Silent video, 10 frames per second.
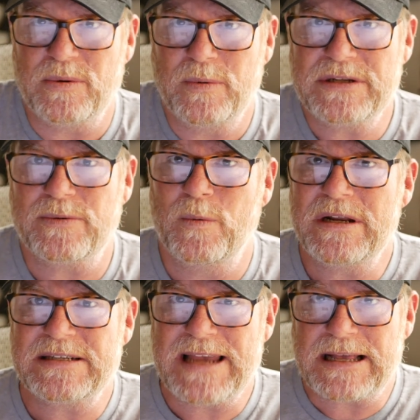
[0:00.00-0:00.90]
What
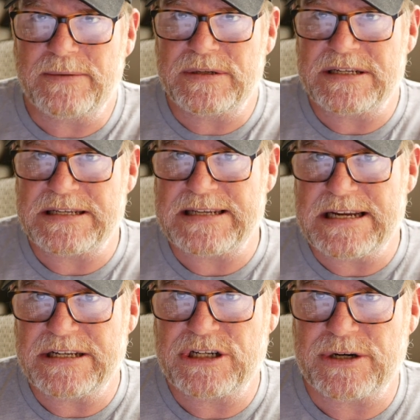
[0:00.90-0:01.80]
exactly does this
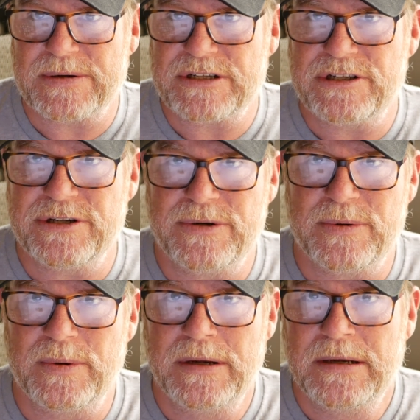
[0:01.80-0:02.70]
insurance do?